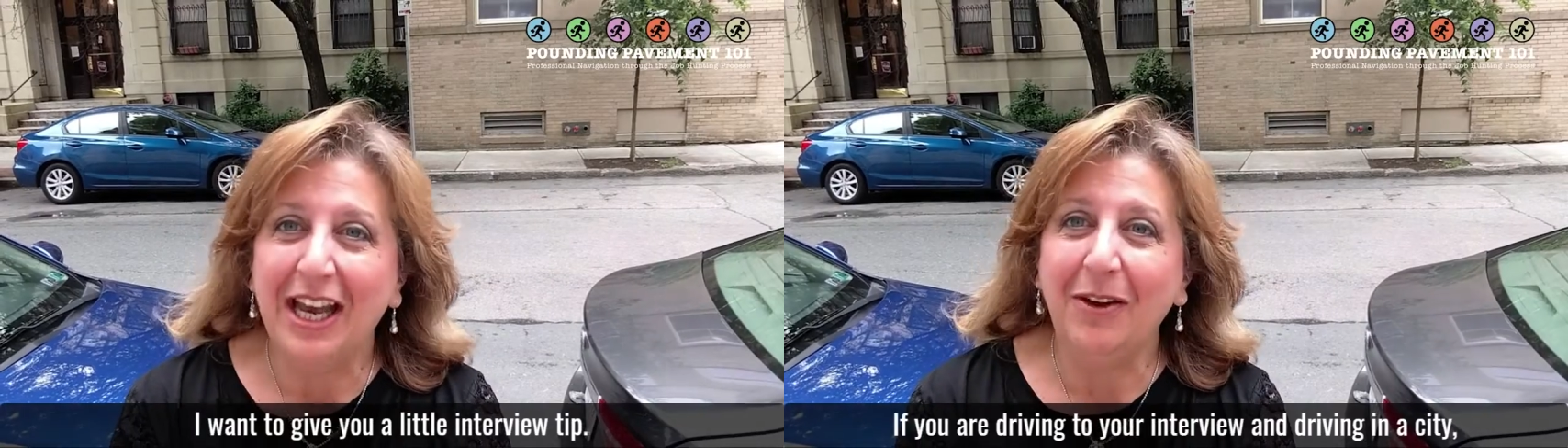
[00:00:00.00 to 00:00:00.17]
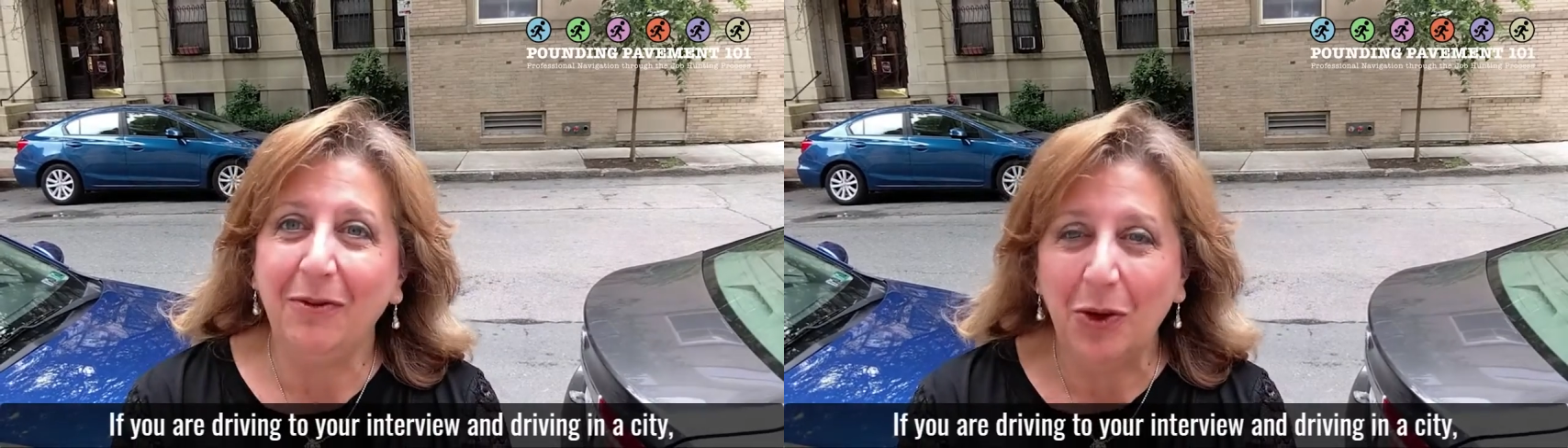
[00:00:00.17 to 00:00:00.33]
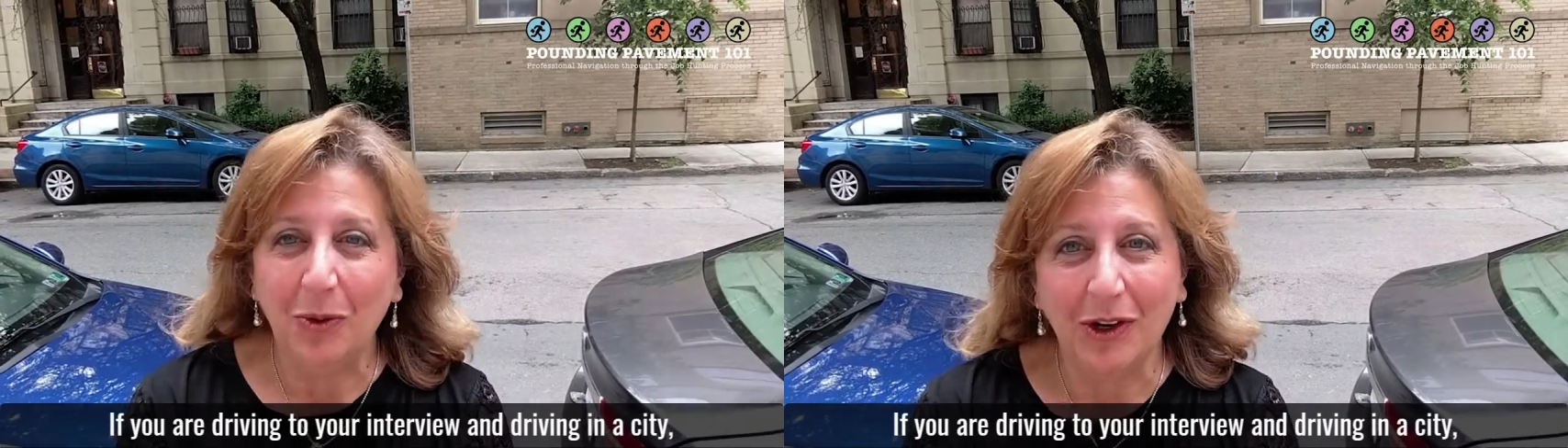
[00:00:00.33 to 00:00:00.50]

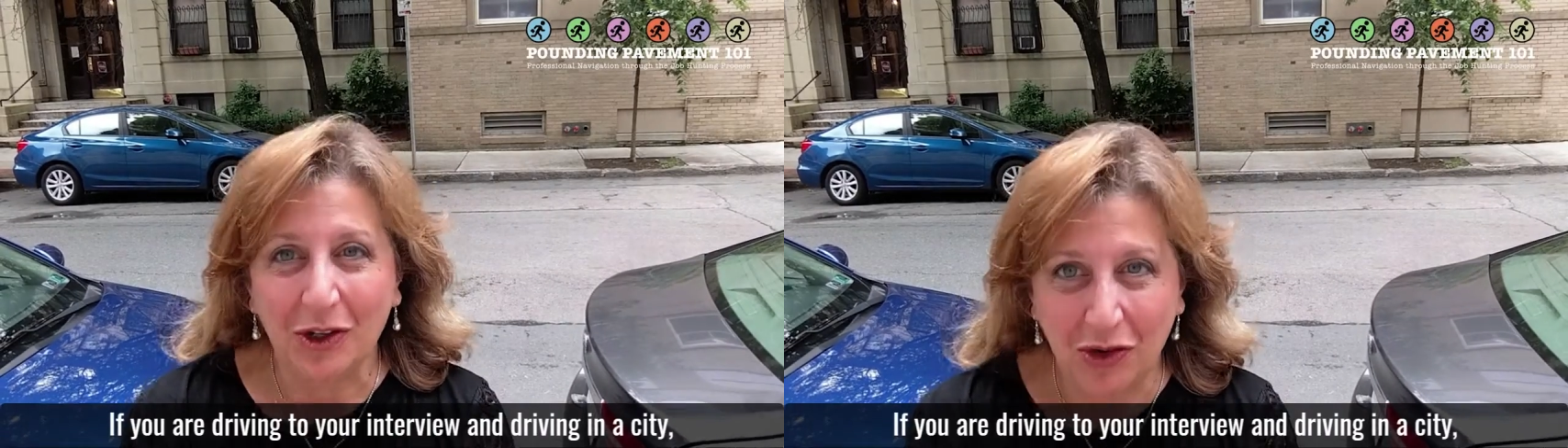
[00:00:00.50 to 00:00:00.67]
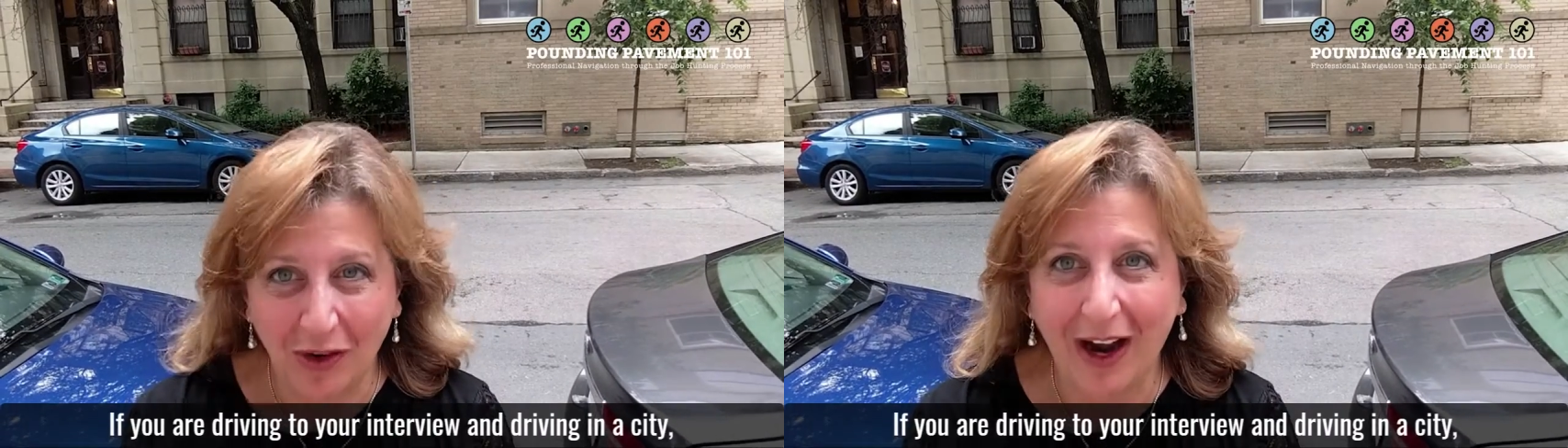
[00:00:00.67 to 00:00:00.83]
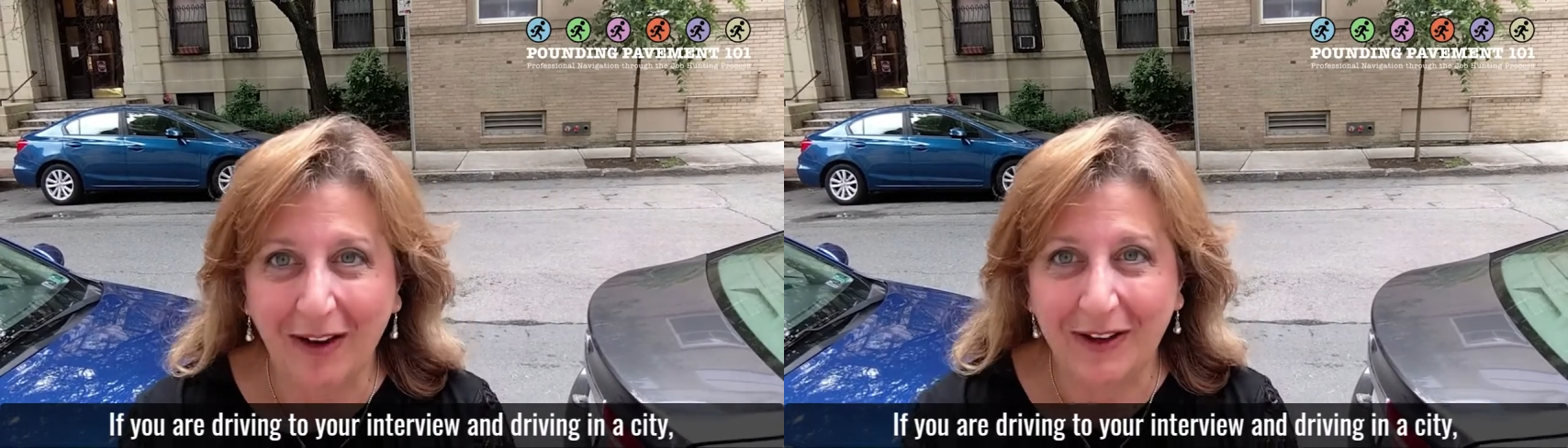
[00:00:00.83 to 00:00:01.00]
If you are
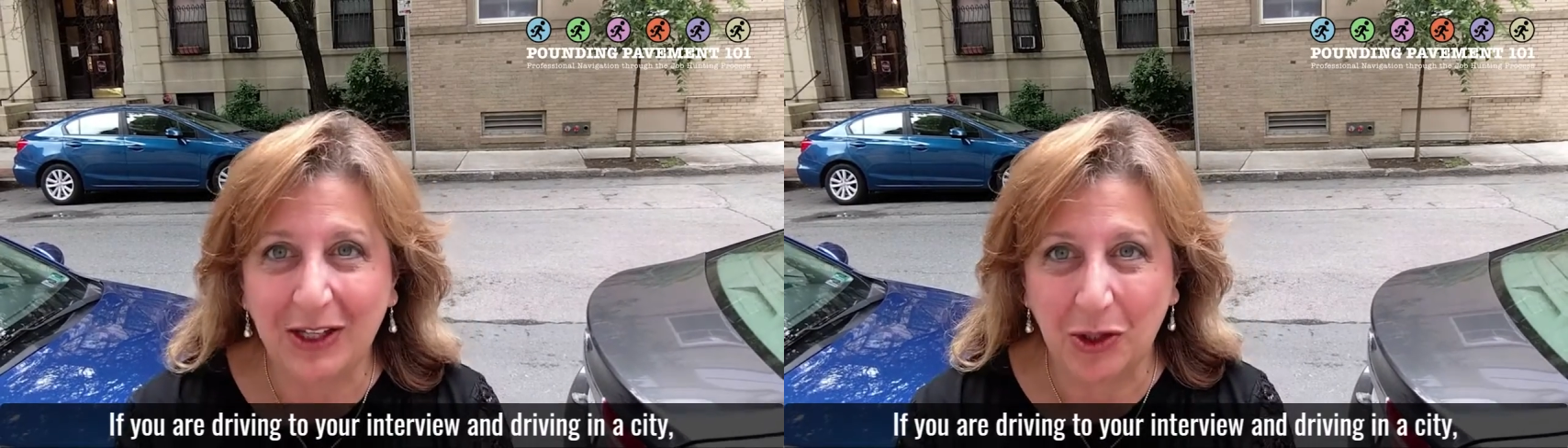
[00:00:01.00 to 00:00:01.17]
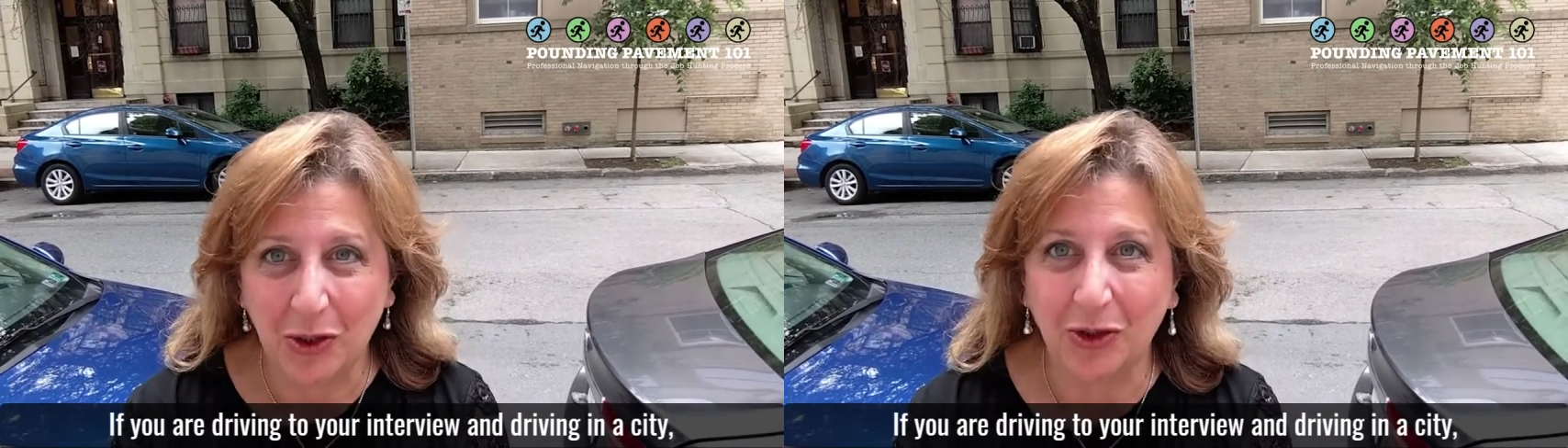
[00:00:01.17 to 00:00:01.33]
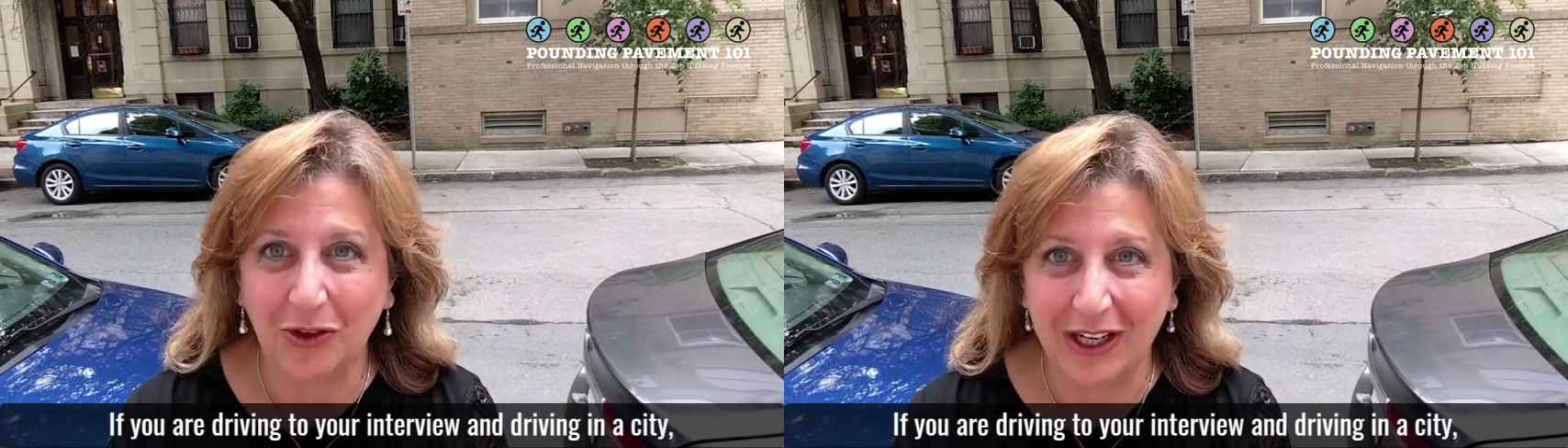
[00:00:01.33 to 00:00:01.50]
driving
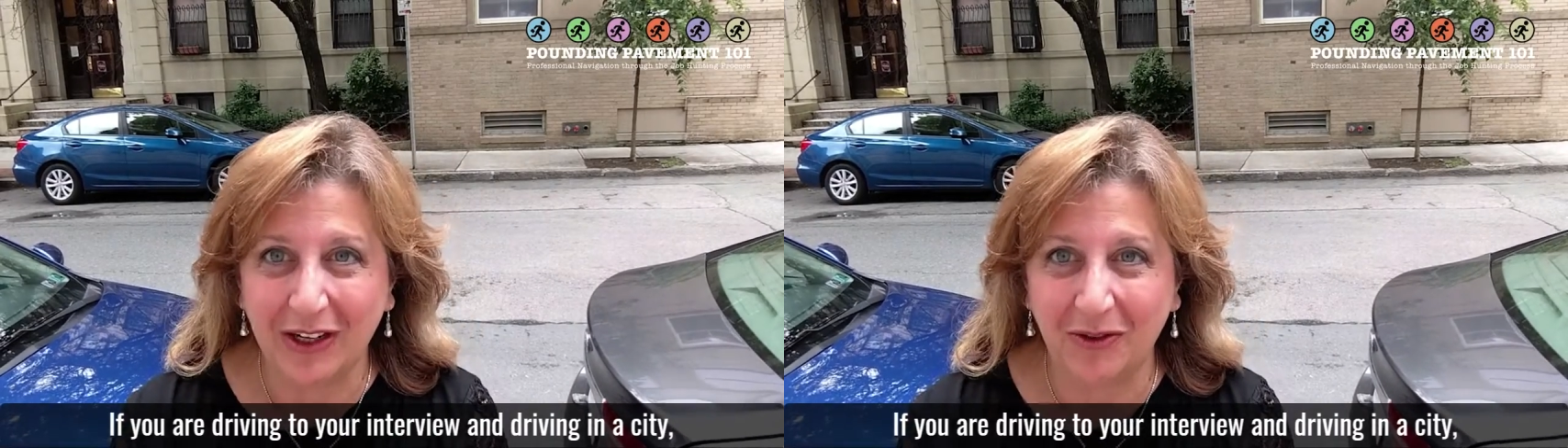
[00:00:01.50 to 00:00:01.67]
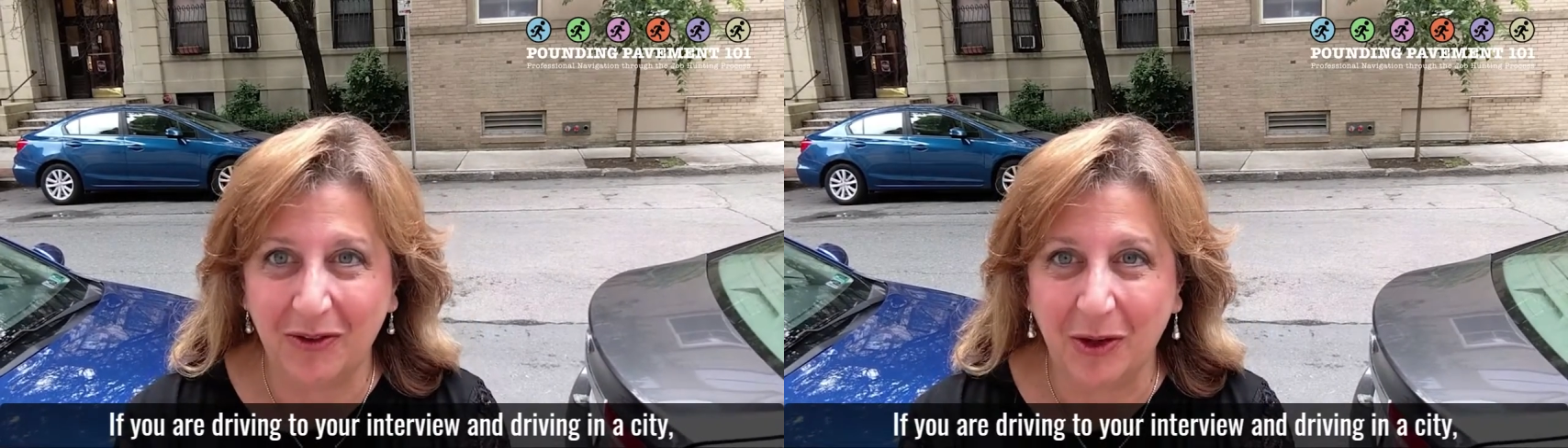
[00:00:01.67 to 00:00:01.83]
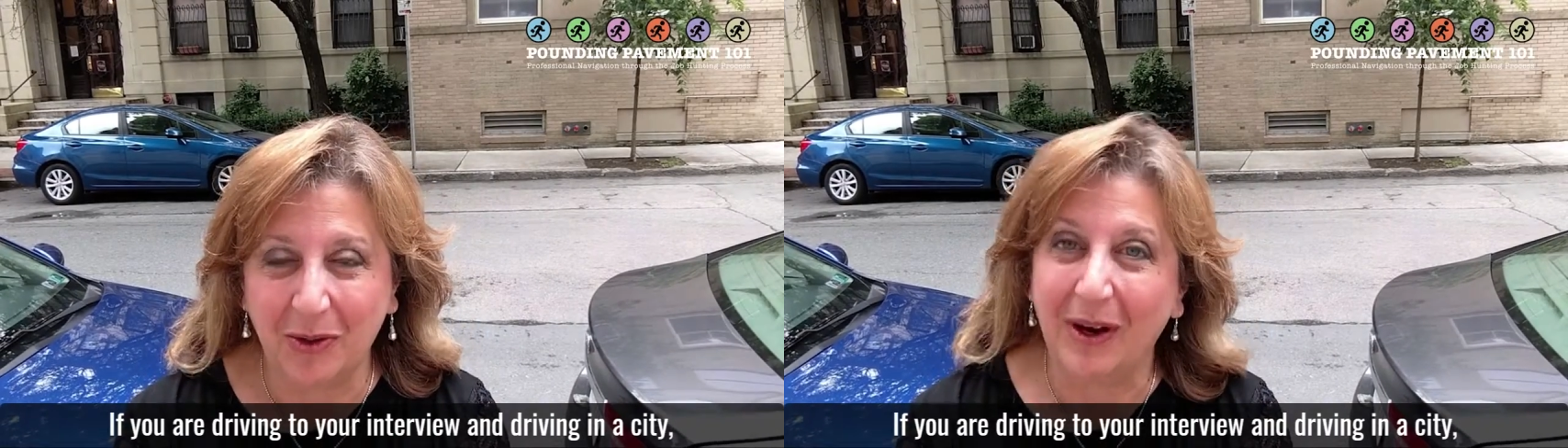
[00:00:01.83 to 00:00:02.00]
to your
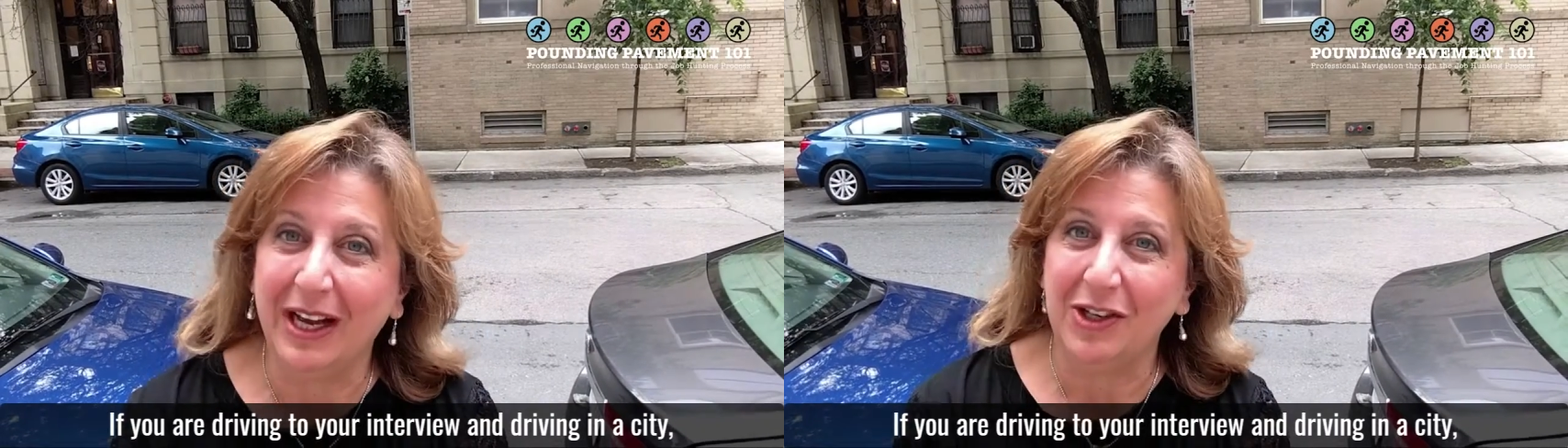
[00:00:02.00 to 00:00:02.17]
interview